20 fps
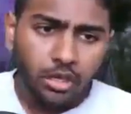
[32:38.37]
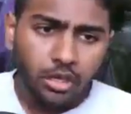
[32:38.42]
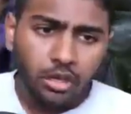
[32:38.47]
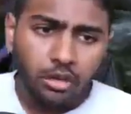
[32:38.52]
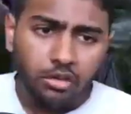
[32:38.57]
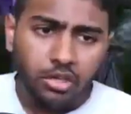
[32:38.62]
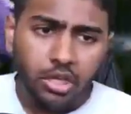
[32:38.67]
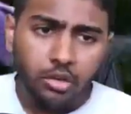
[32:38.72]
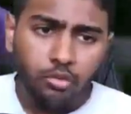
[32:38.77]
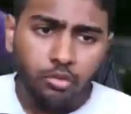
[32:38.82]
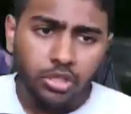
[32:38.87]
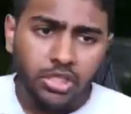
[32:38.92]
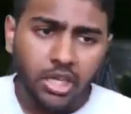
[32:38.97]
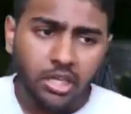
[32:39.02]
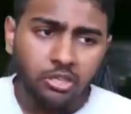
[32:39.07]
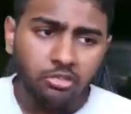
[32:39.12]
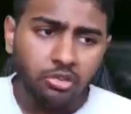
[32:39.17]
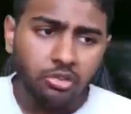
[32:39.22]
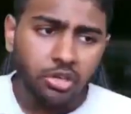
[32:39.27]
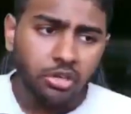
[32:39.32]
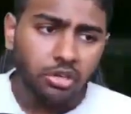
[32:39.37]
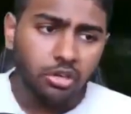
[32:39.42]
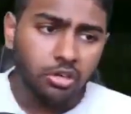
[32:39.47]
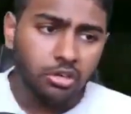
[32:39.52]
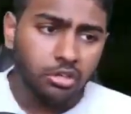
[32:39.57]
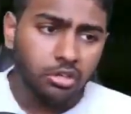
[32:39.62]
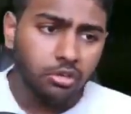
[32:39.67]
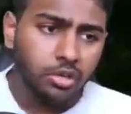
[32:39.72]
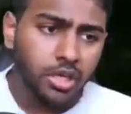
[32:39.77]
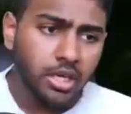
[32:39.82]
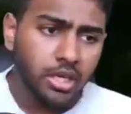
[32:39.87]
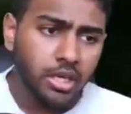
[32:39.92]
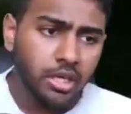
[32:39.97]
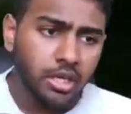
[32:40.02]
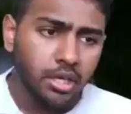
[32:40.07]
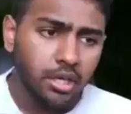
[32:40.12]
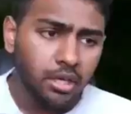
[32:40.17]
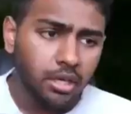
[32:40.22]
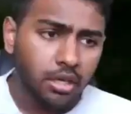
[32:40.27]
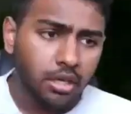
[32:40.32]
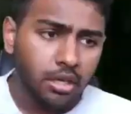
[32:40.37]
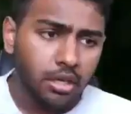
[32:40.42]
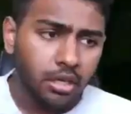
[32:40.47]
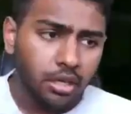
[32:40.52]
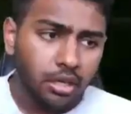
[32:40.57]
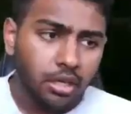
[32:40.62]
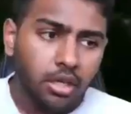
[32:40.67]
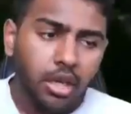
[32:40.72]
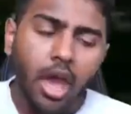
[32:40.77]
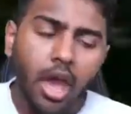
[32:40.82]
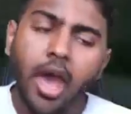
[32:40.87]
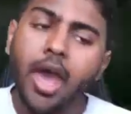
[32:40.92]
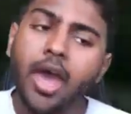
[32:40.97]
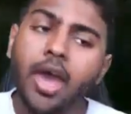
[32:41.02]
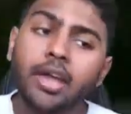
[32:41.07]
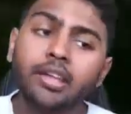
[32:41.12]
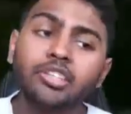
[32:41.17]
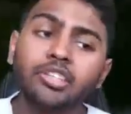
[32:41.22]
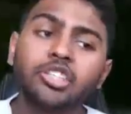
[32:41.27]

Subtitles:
Okay, what's Katarina going to do here? And